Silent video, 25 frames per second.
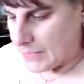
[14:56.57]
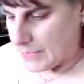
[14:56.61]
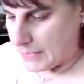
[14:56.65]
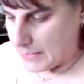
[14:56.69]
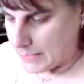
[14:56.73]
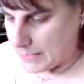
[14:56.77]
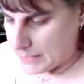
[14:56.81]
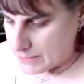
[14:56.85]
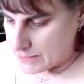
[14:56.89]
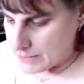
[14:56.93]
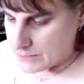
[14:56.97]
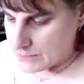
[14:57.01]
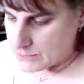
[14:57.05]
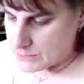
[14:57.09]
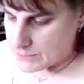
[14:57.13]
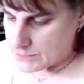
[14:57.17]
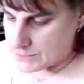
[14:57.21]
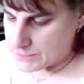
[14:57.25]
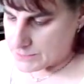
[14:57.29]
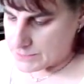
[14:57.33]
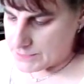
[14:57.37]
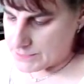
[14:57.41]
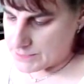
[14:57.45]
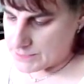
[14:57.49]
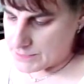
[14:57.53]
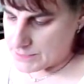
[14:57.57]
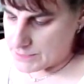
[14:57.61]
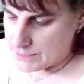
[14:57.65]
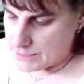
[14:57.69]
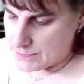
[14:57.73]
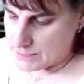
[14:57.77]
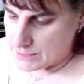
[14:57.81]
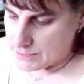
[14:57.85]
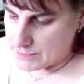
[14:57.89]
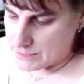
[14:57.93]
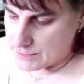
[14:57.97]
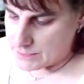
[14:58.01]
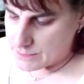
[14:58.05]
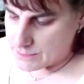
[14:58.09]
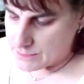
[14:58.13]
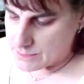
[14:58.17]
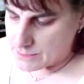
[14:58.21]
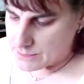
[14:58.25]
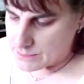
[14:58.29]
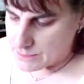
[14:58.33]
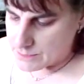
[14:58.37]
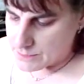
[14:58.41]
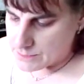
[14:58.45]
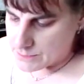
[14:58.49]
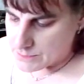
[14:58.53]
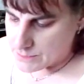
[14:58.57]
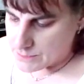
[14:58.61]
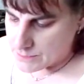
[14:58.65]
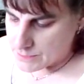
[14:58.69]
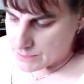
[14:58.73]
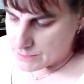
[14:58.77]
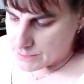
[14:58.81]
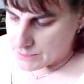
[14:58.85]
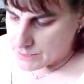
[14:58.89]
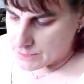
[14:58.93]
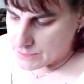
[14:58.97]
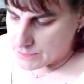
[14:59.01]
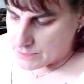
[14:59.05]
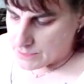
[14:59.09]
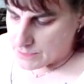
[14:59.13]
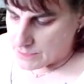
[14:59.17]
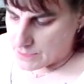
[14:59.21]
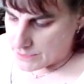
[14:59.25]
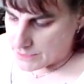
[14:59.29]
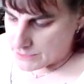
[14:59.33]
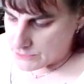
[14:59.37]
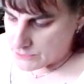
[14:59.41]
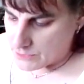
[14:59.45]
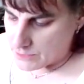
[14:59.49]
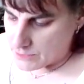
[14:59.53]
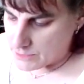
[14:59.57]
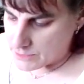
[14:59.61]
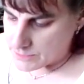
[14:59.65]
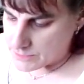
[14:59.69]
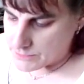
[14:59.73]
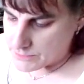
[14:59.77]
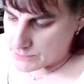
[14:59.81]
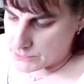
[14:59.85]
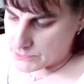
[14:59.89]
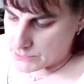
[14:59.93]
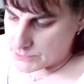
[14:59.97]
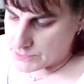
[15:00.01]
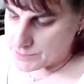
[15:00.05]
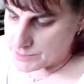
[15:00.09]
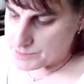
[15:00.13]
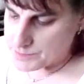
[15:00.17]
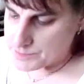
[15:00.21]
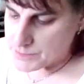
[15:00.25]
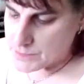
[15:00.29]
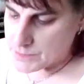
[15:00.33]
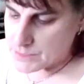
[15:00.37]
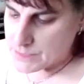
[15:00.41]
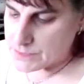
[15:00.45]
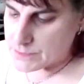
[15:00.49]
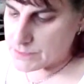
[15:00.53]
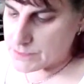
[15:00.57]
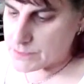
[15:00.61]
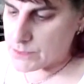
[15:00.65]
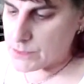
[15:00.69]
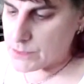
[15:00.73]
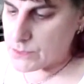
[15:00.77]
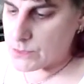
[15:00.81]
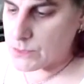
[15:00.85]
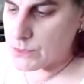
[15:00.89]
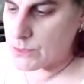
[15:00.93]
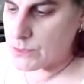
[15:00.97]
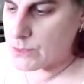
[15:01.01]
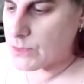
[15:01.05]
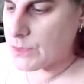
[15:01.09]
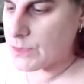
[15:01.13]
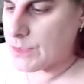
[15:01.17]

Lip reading: and it was leaking hydraulic fluid. So